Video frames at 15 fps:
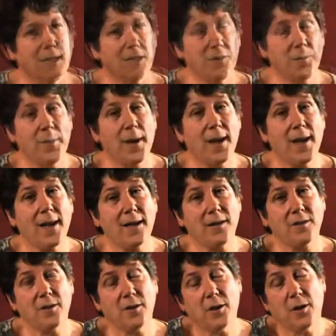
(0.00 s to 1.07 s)

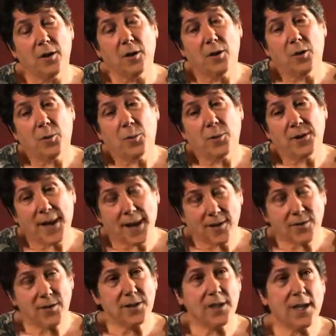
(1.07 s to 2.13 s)
Combined with
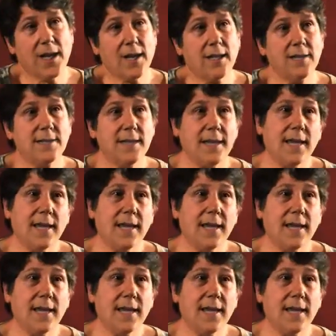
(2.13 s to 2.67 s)
exercise